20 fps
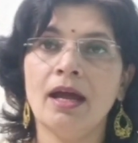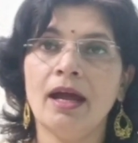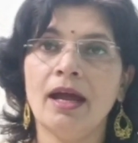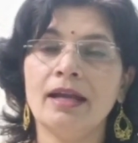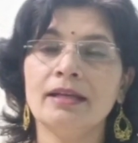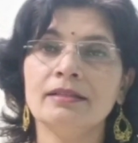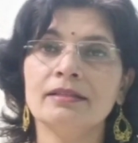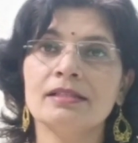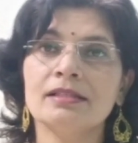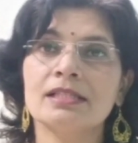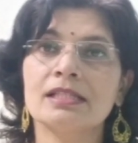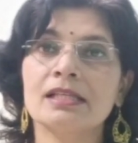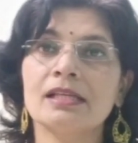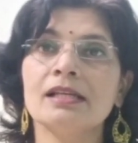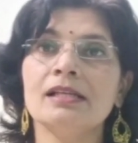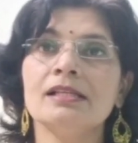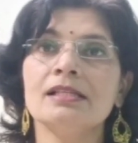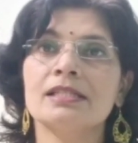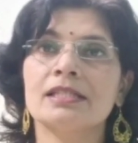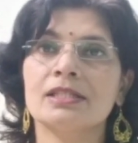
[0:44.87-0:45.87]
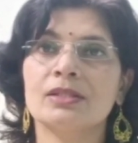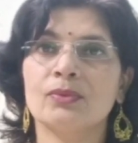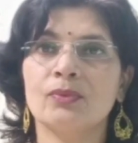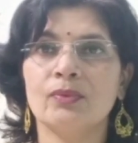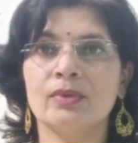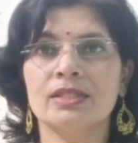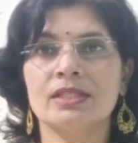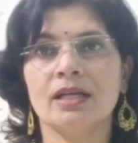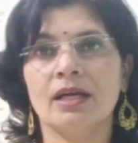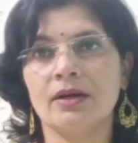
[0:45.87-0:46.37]
And the skills
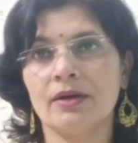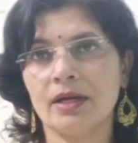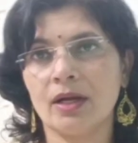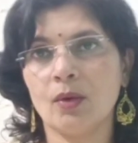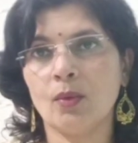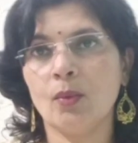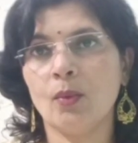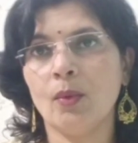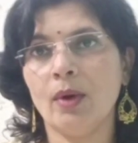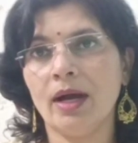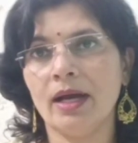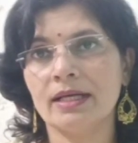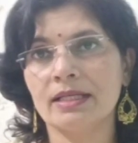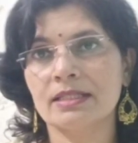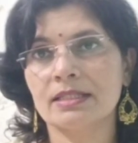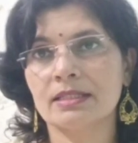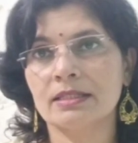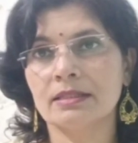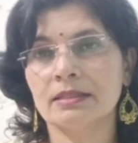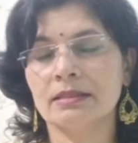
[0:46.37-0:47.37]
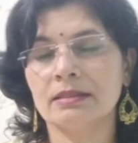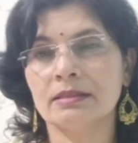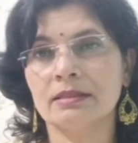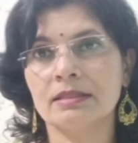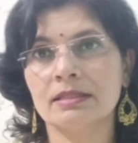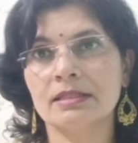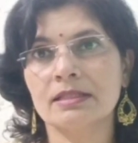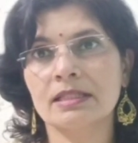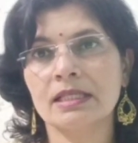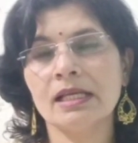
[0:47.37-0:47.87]
which are required,
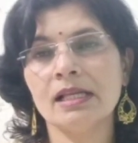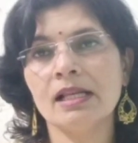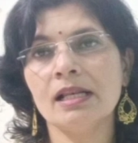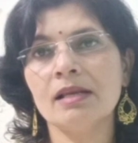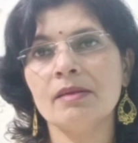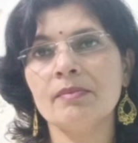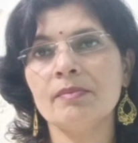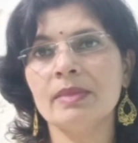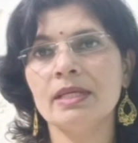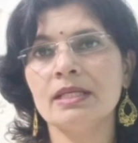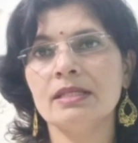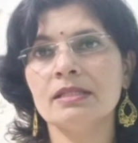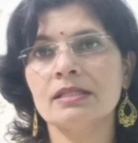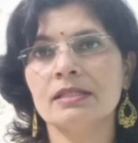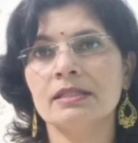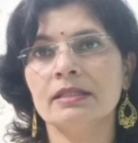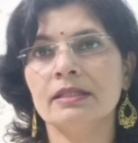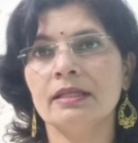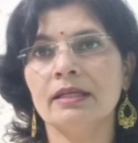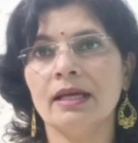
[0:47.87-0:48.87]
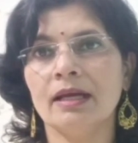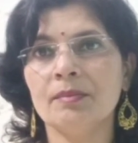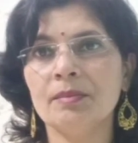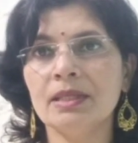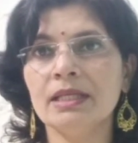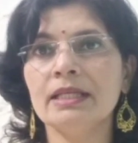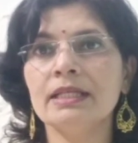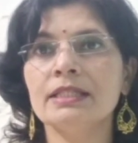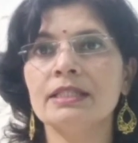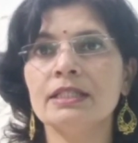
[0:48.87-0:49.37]
skill means the
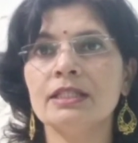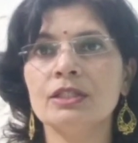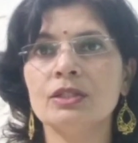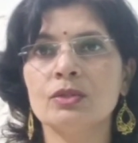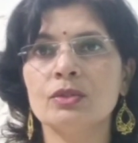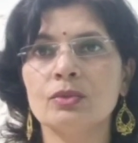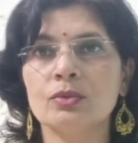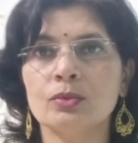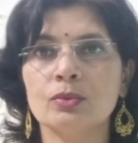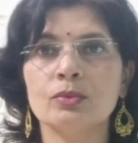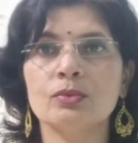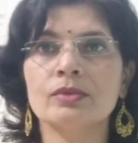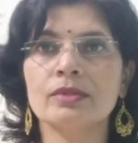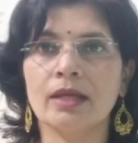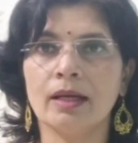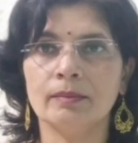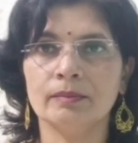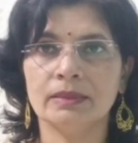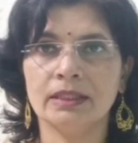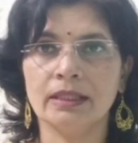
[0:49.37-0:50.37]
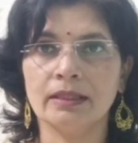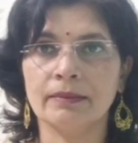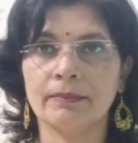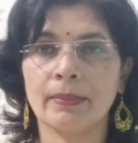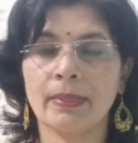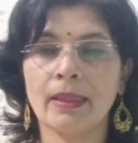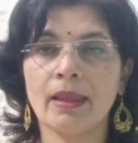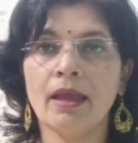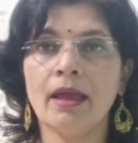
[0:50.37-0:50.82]
ability to do something.